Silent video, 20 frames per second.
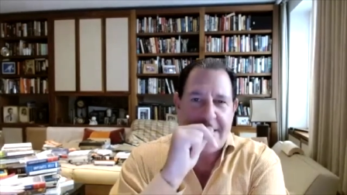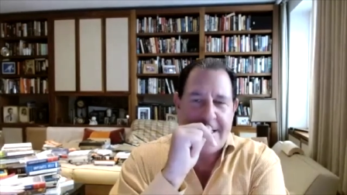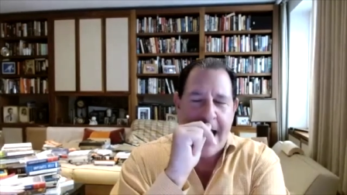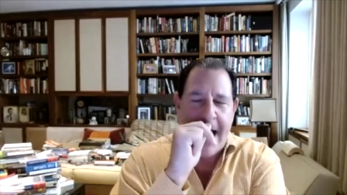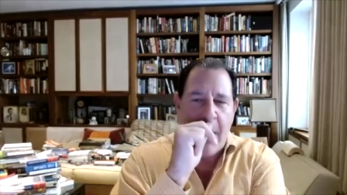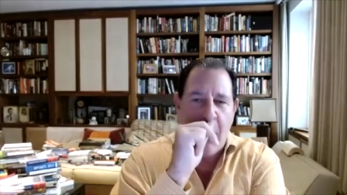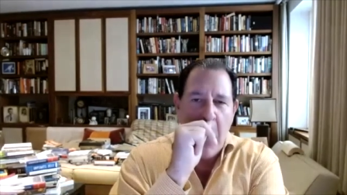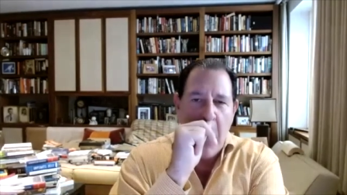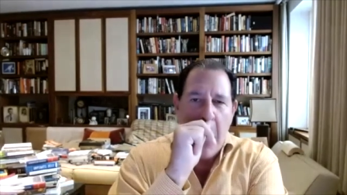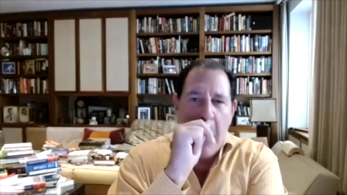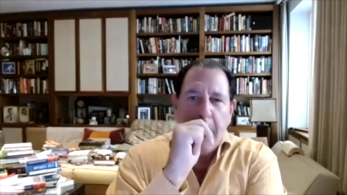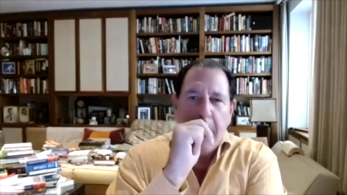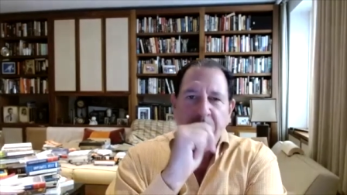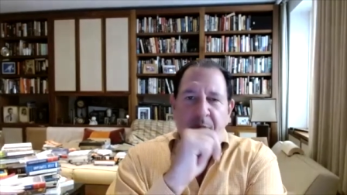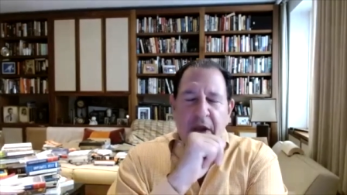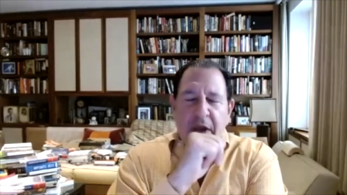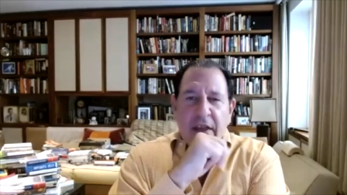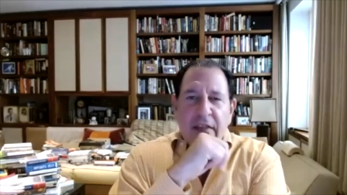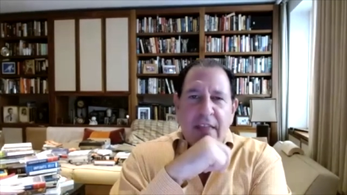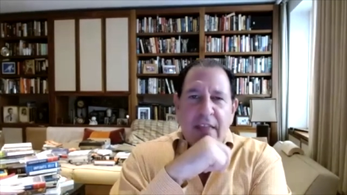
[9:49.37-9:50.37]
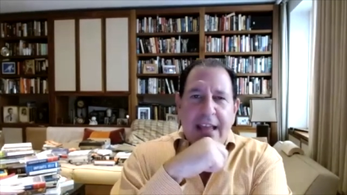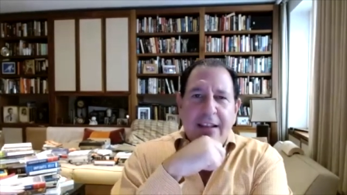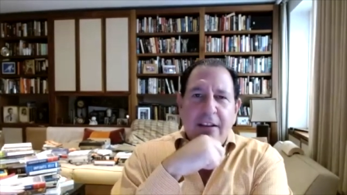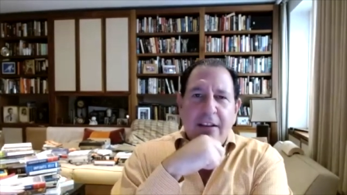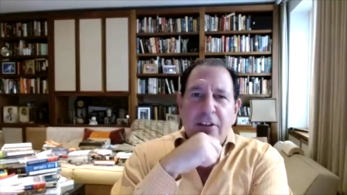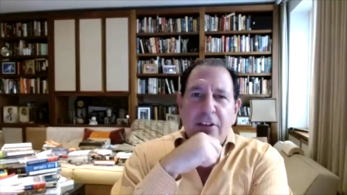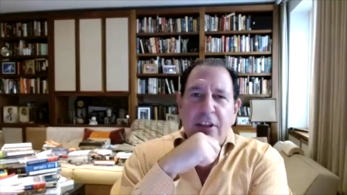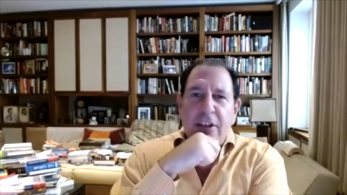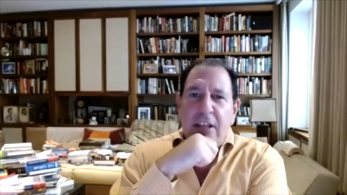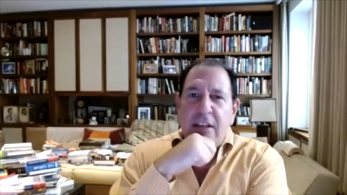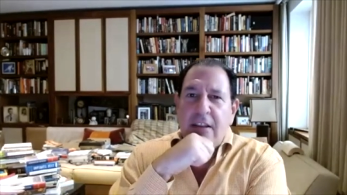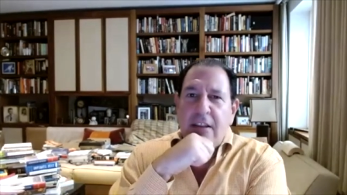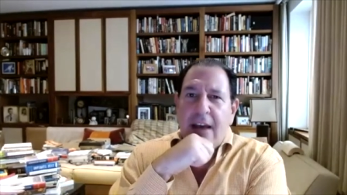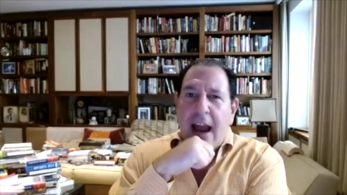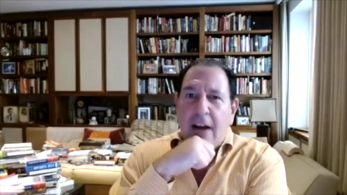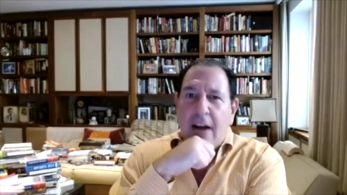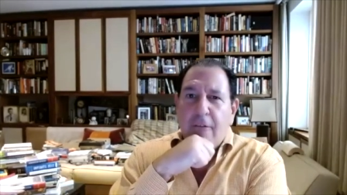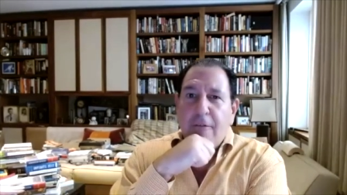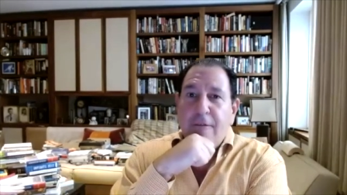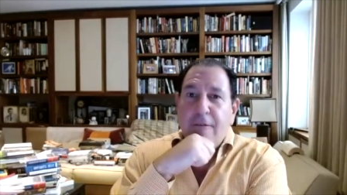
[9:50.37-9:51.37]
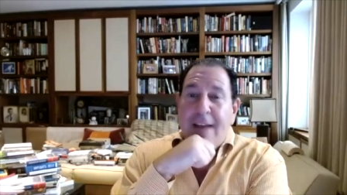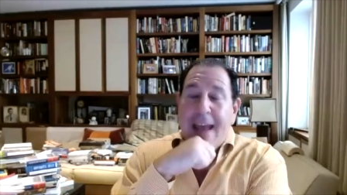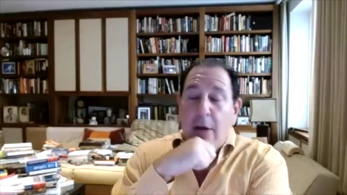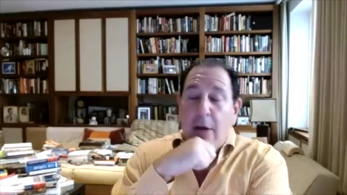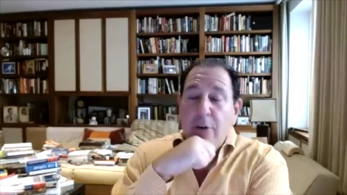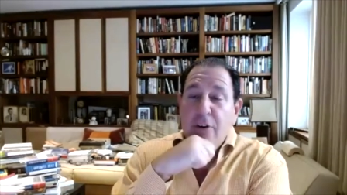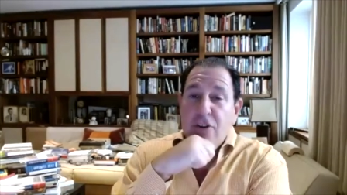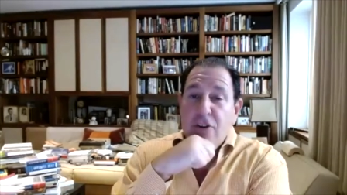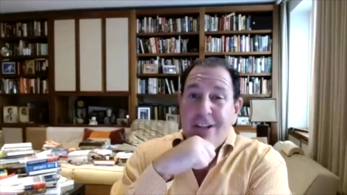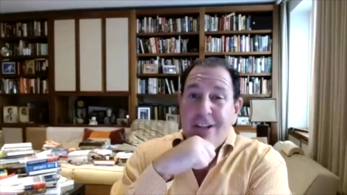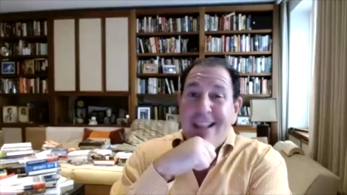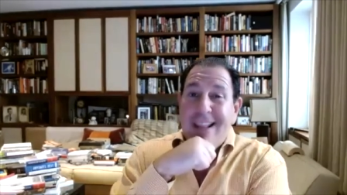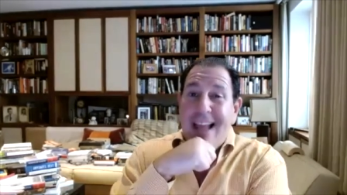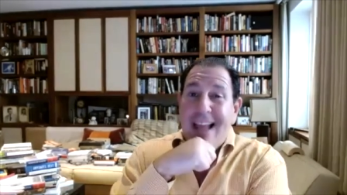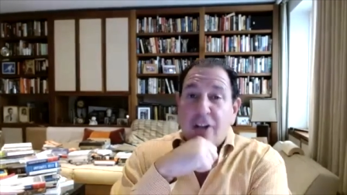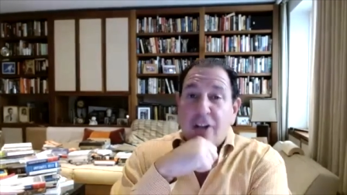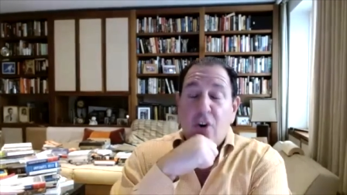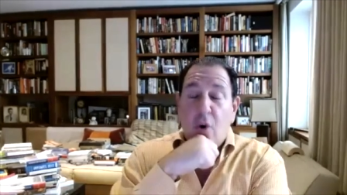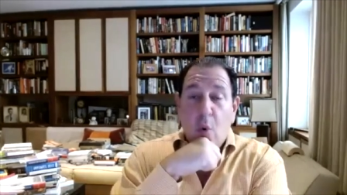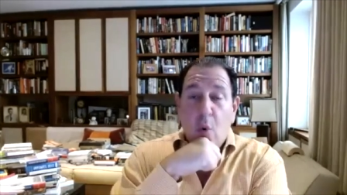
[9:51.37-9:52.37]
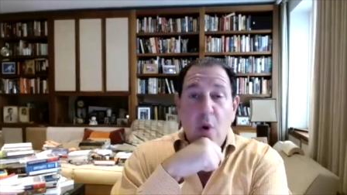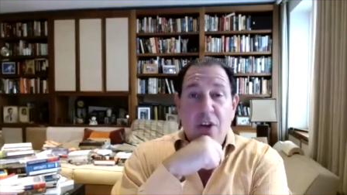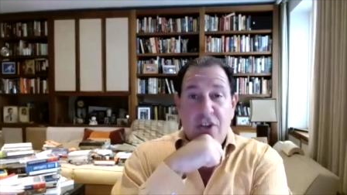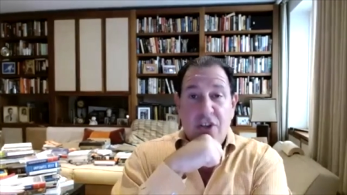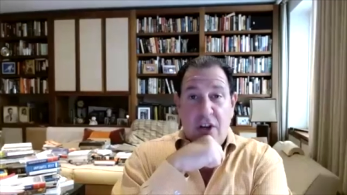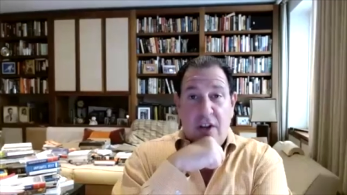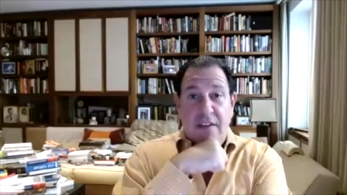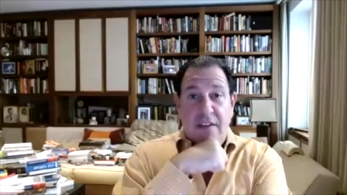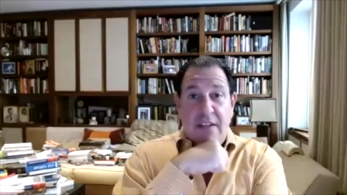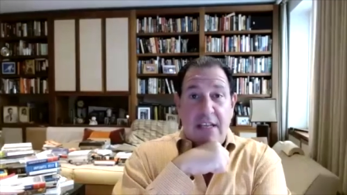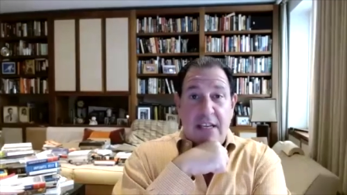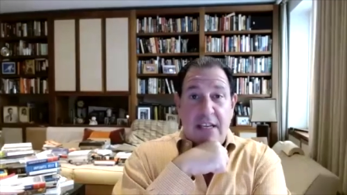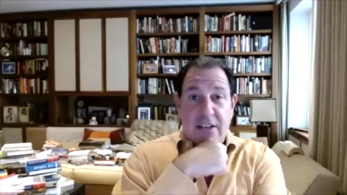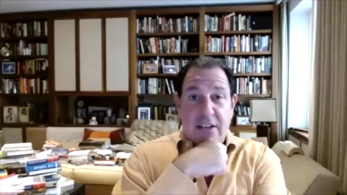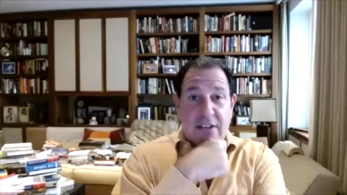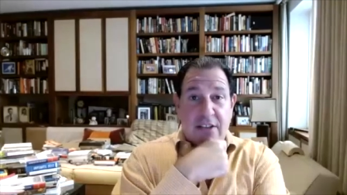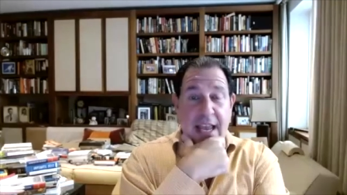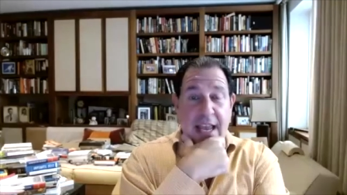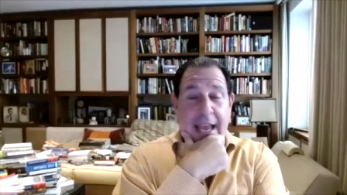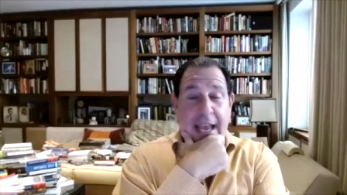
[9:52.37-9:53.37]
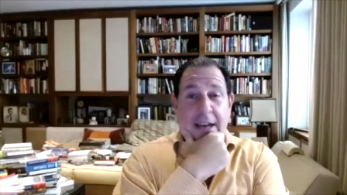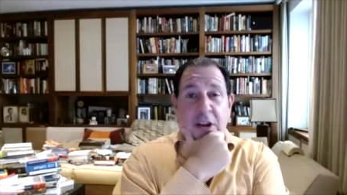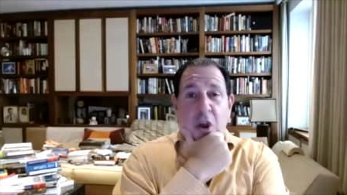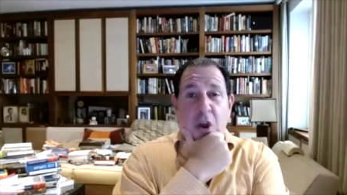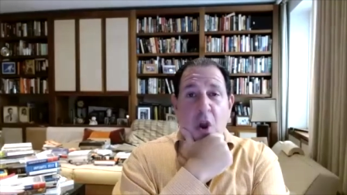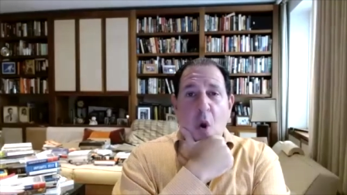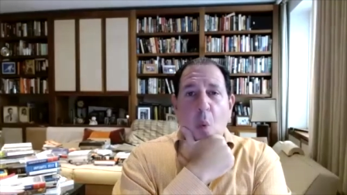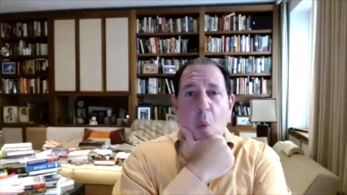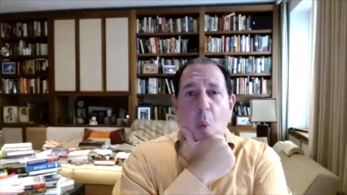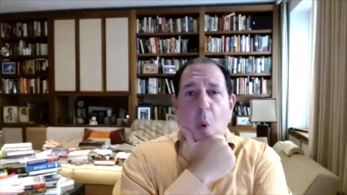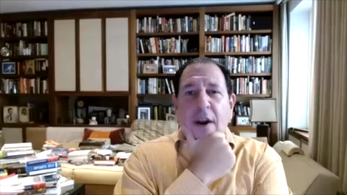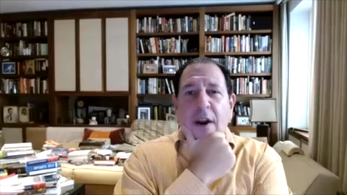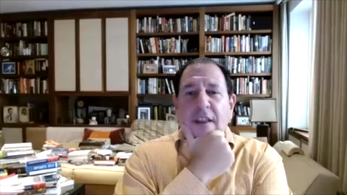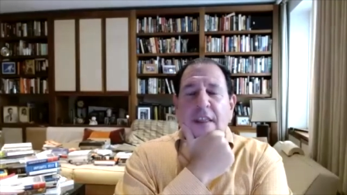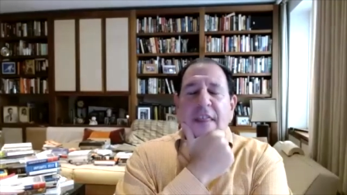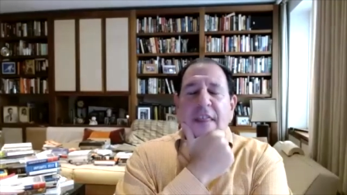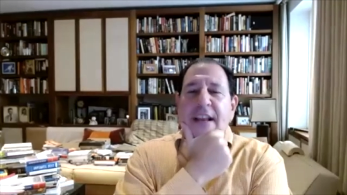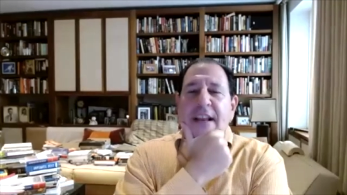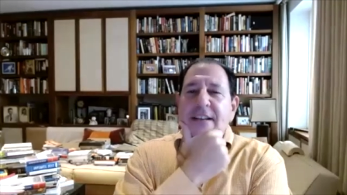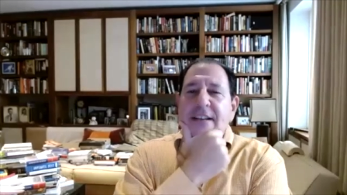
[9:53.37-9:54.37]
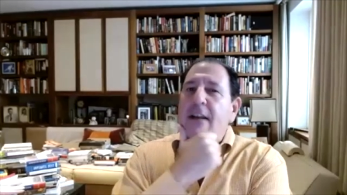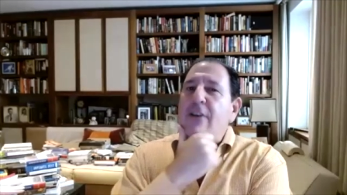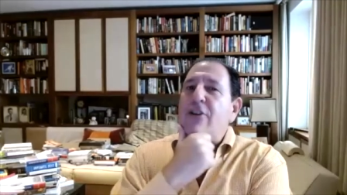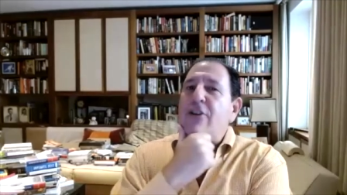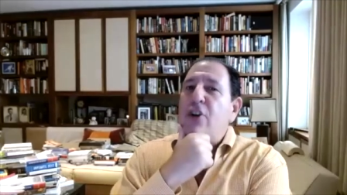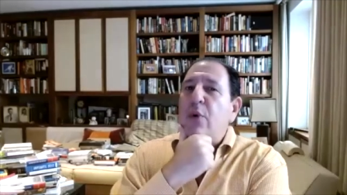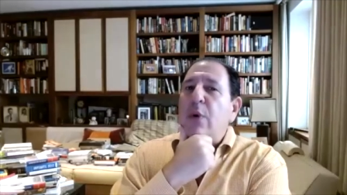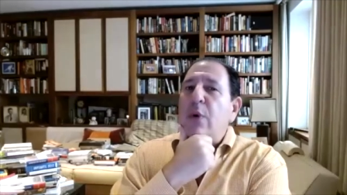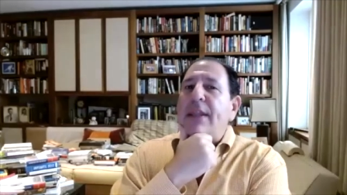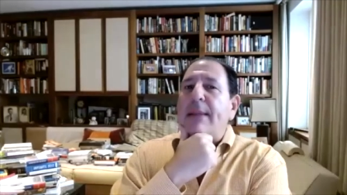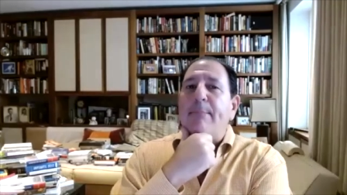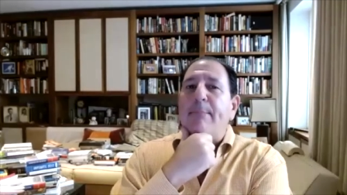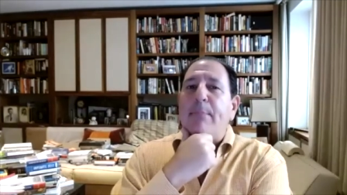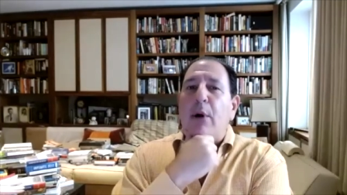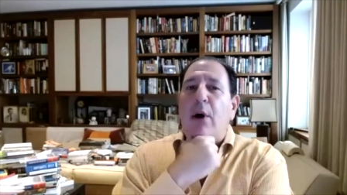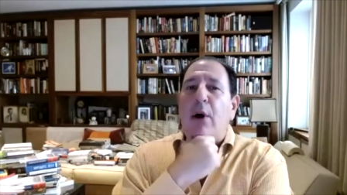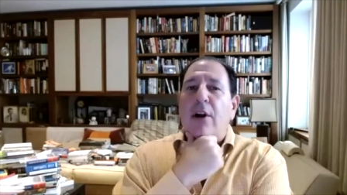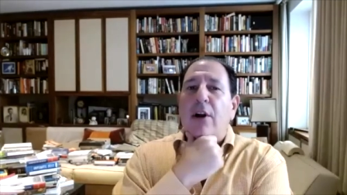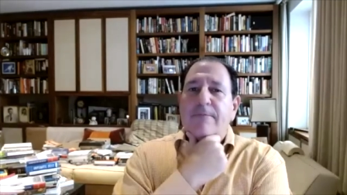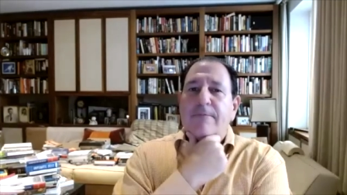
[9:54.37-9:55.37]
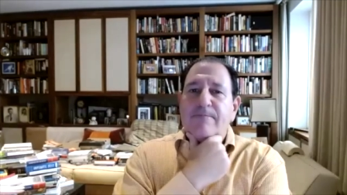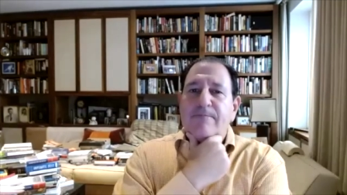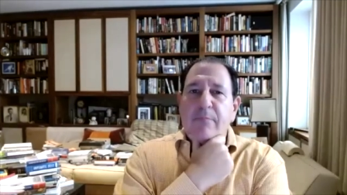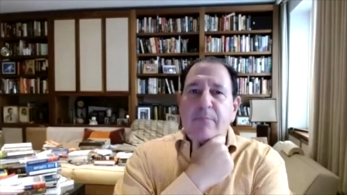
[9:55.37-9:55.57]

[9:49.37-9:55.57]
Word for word: Now, they the, our founders locked horns on these, and one of the things I do in the book,